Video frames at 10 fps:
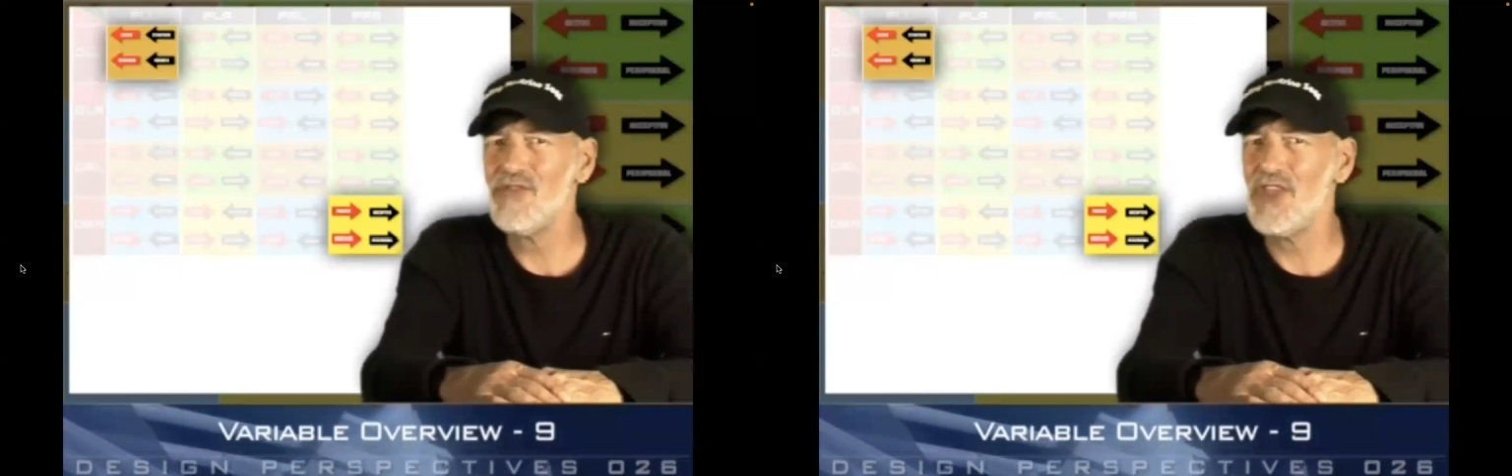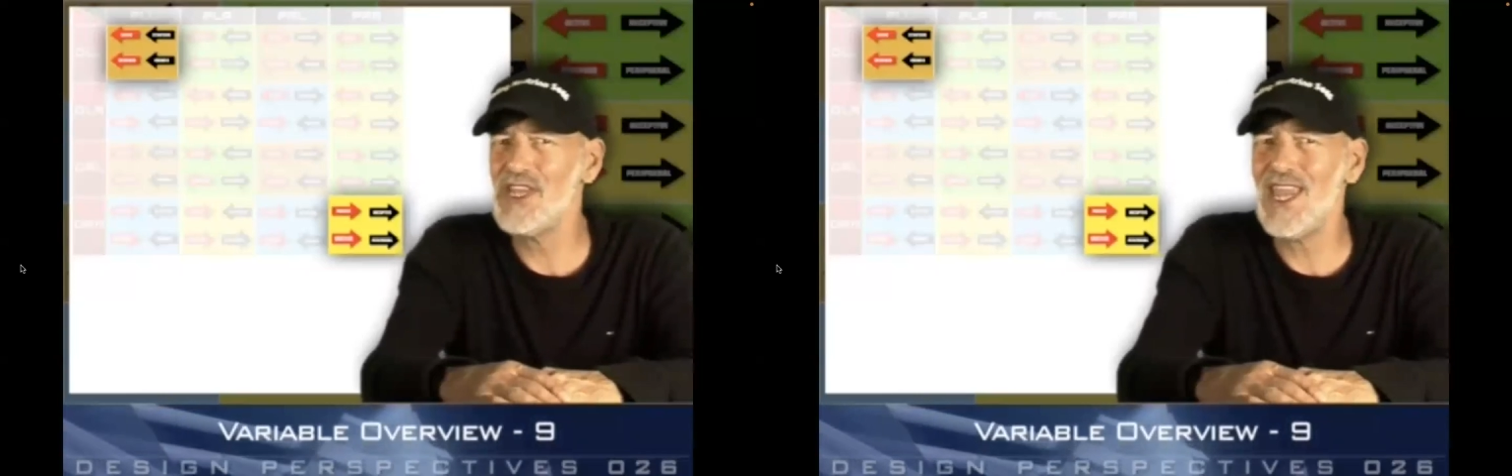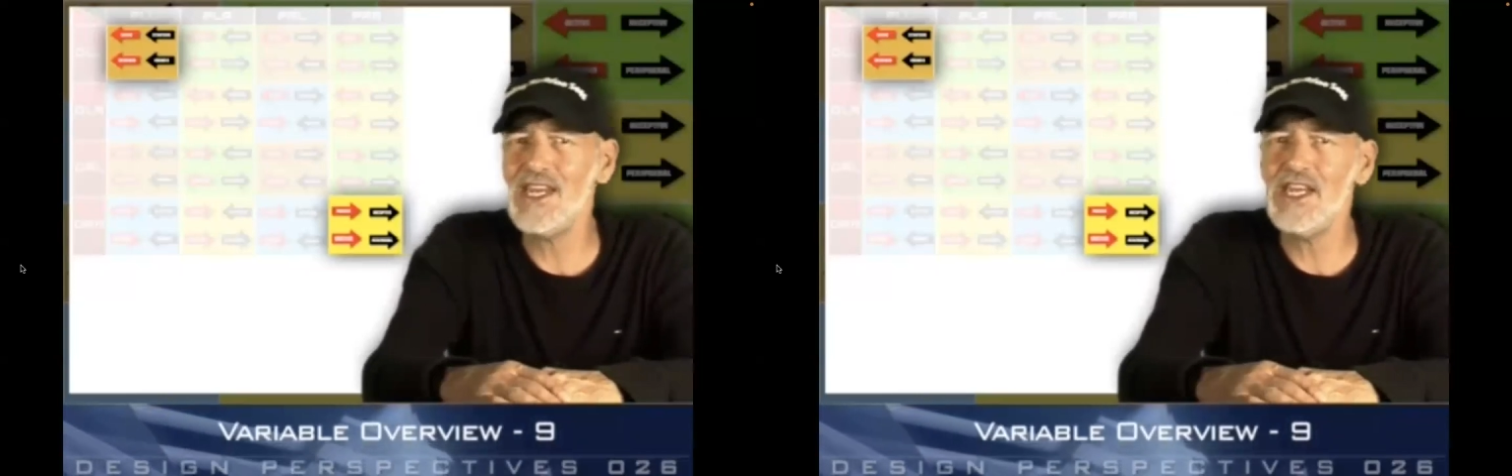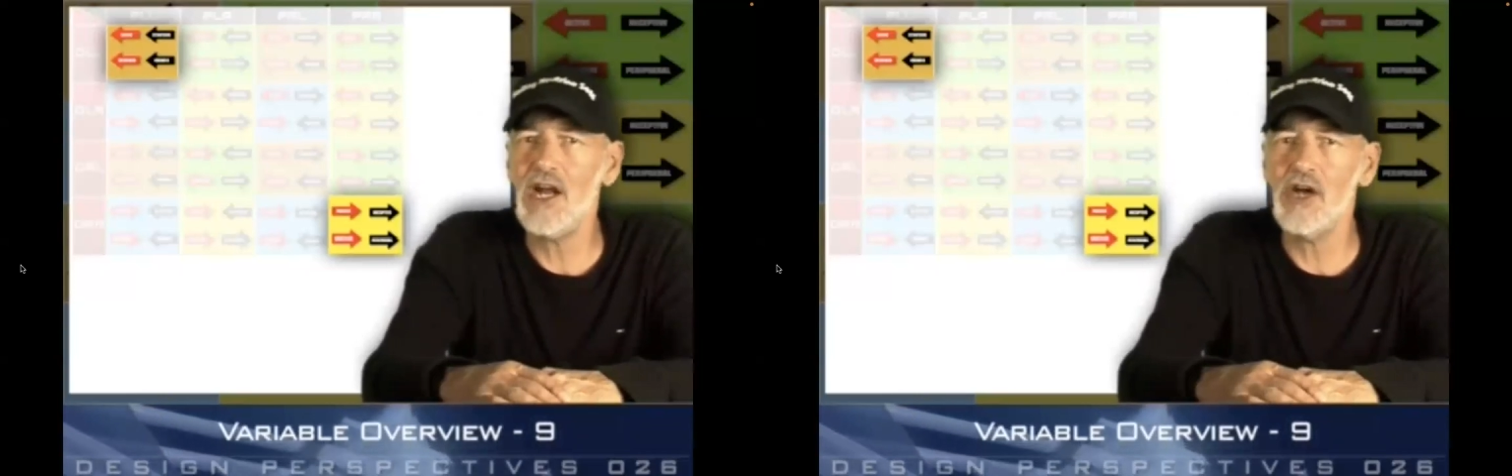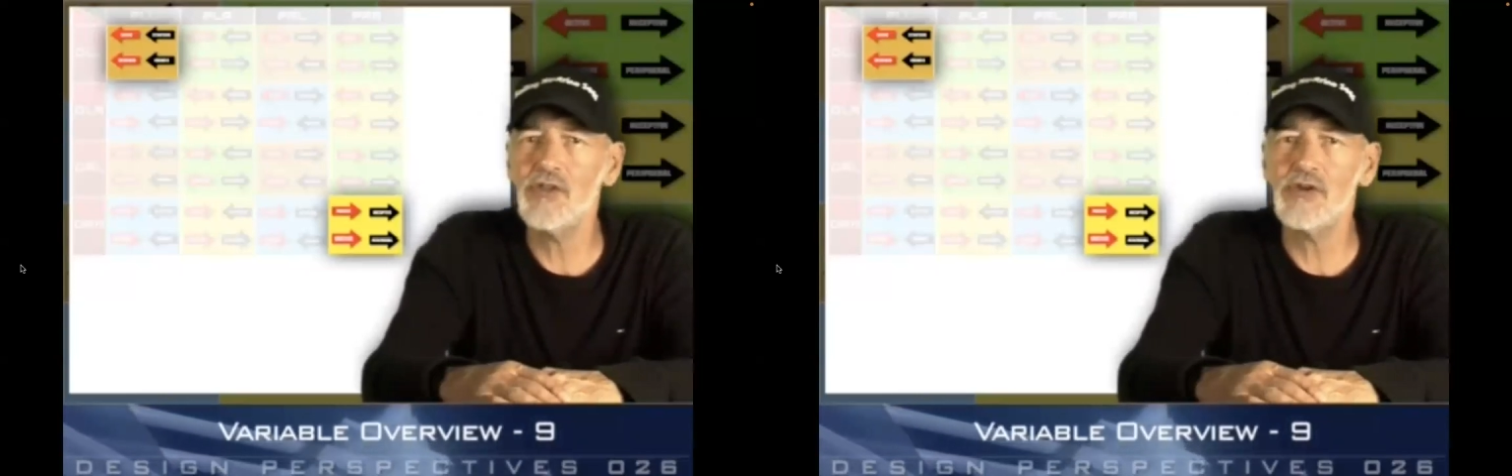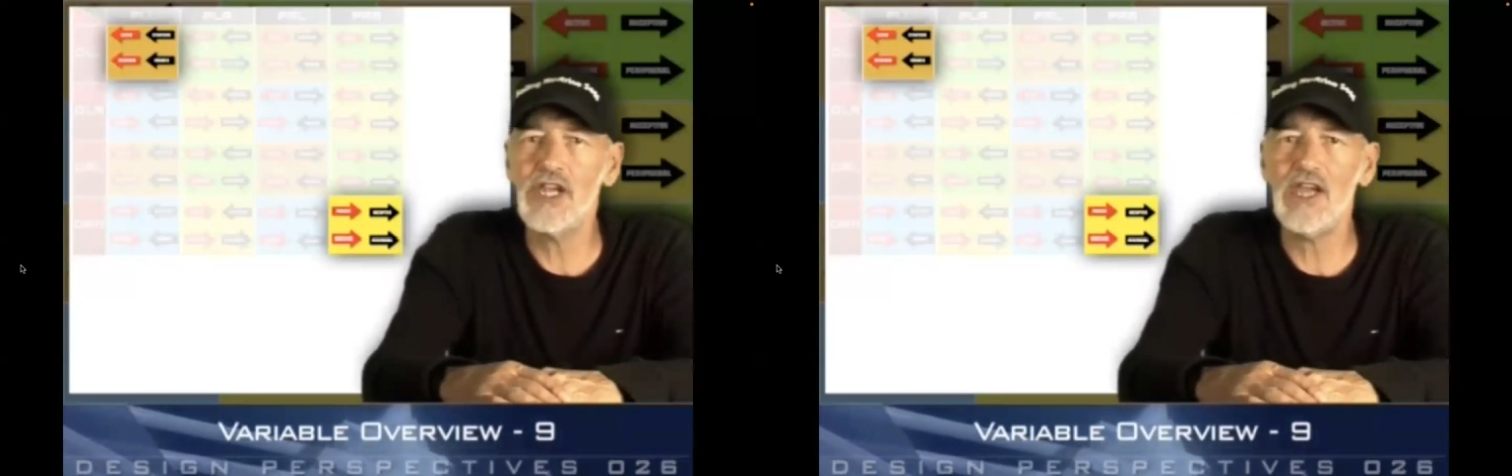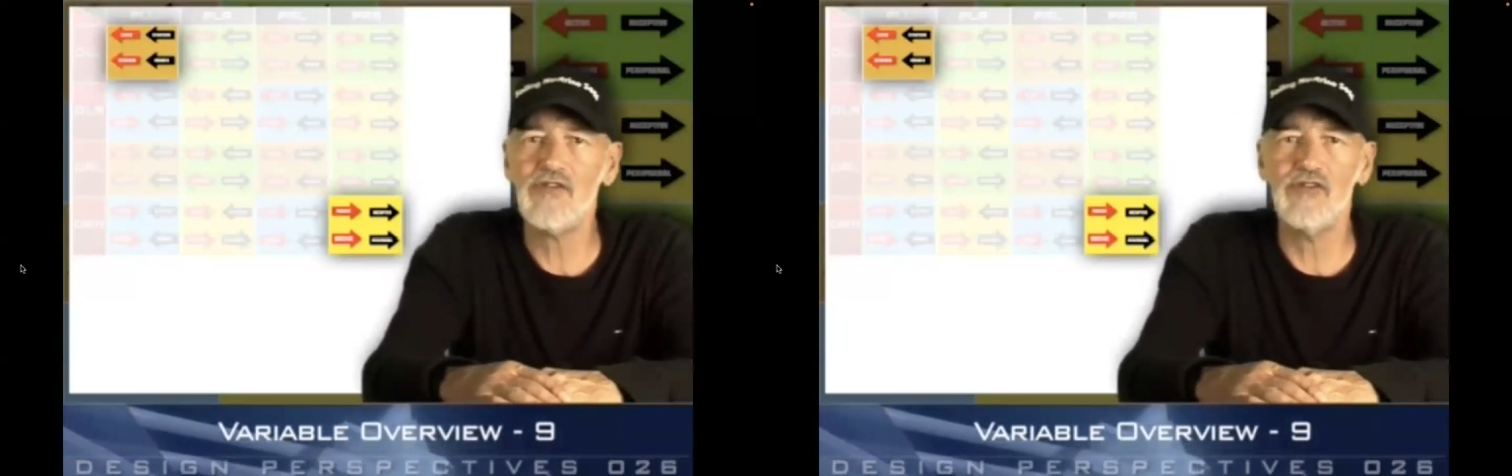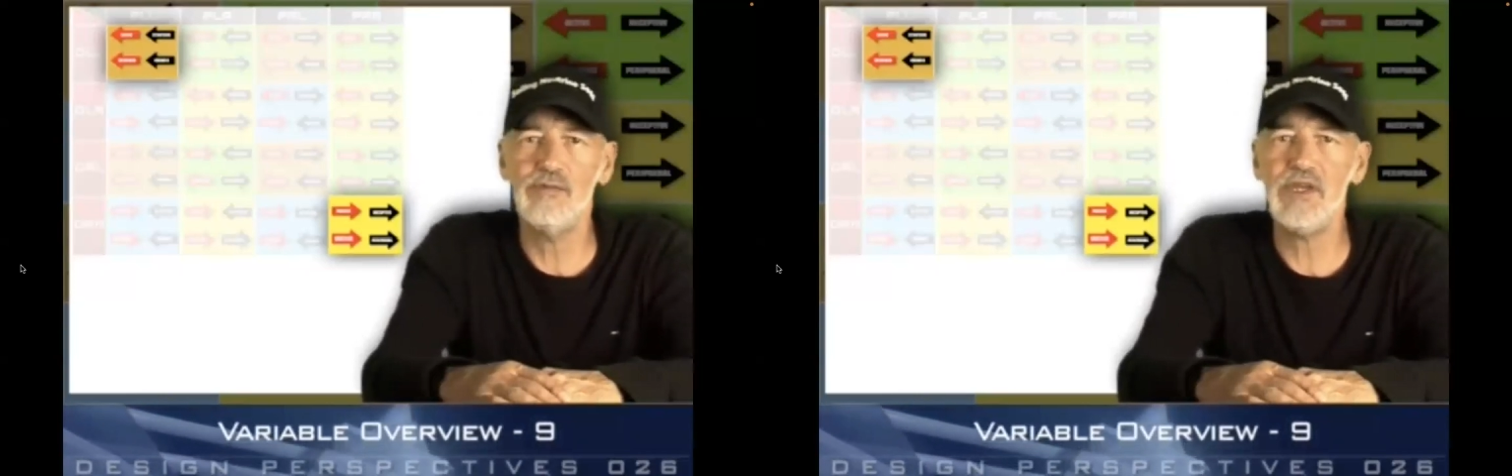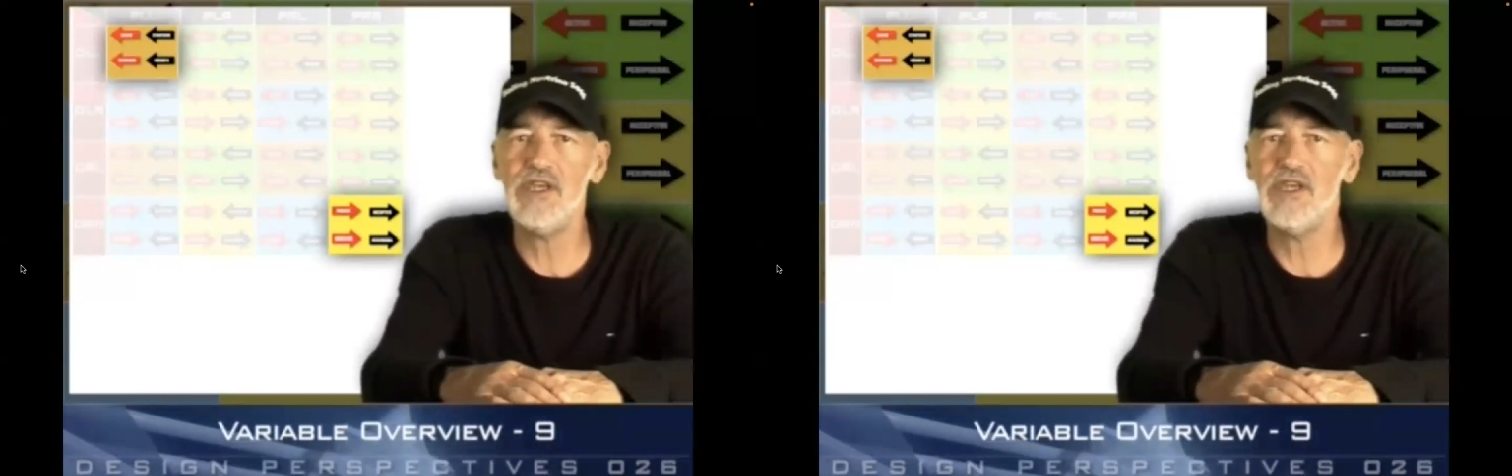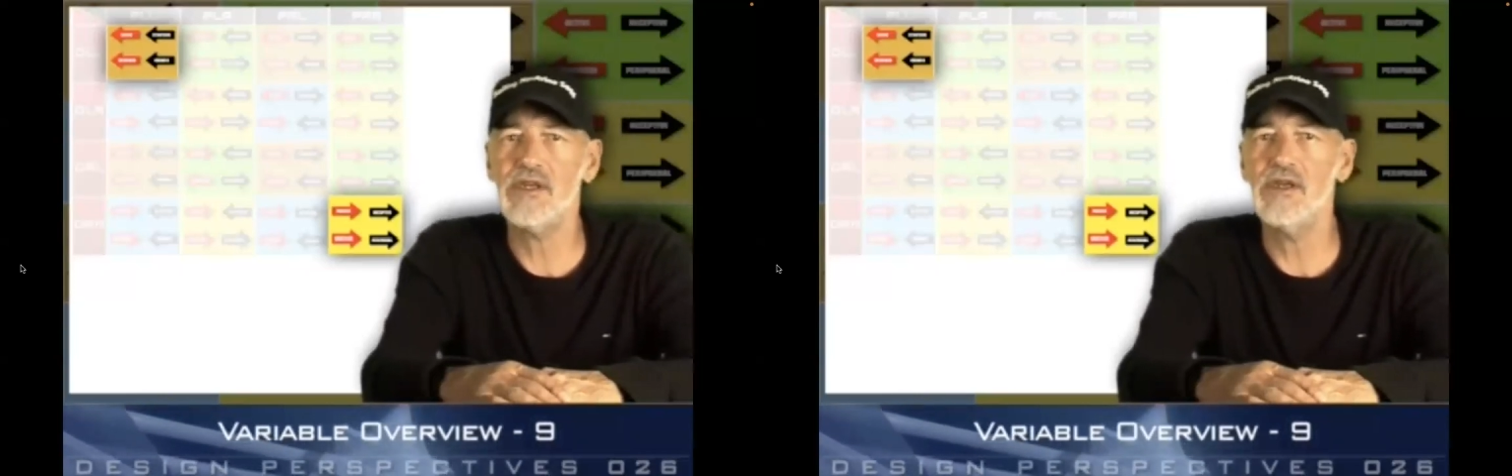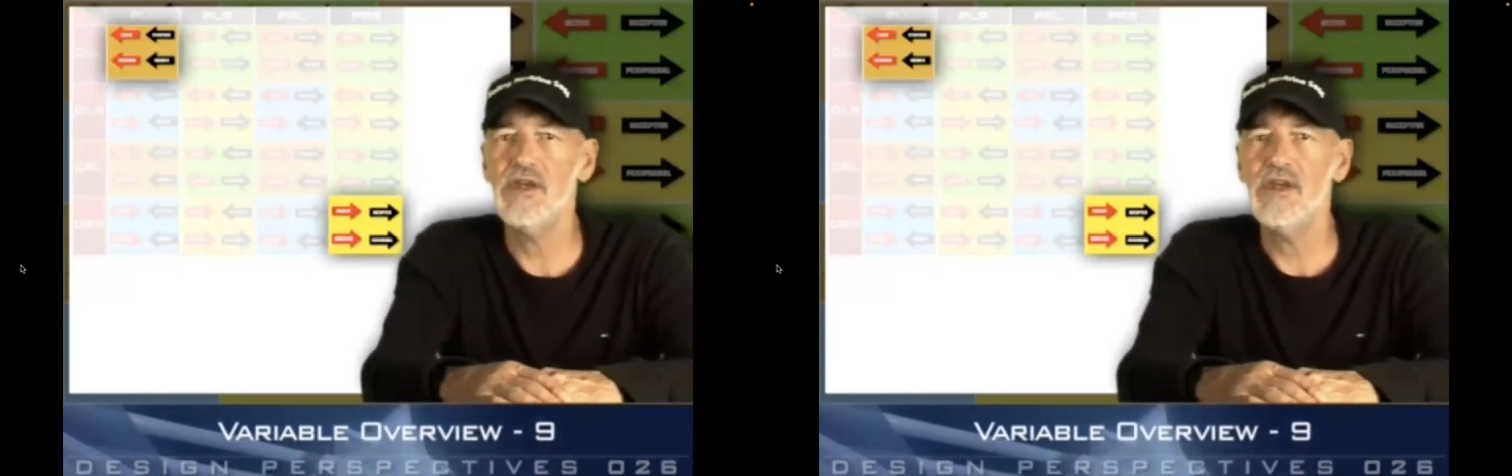than any other left being